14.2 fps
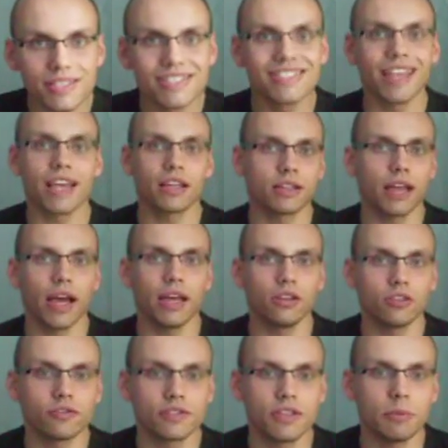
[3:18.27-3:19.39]
second
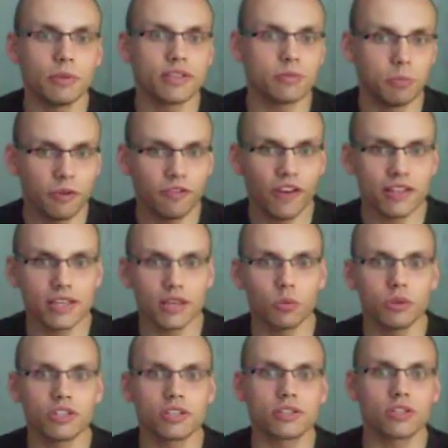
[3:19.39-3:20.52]
kind of sleep is
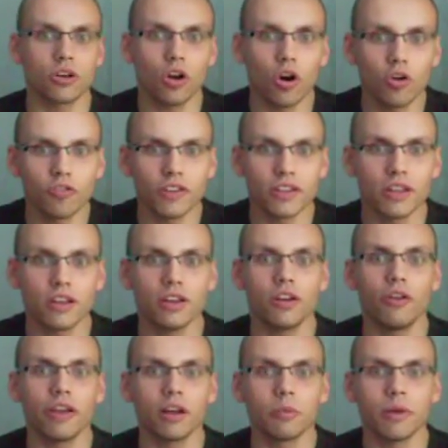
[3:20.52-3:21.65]
biphasic, which is often
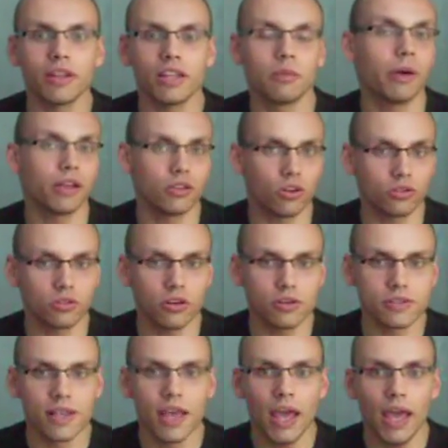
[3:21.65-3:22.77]
recommended by
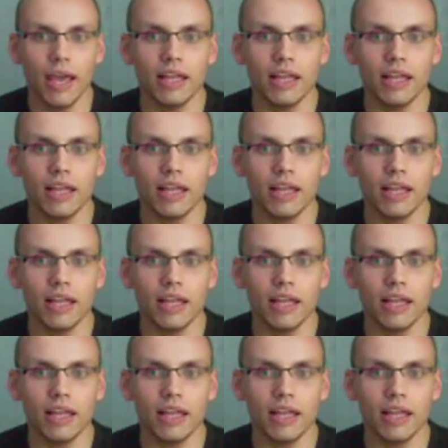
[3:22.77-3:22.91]
doctors.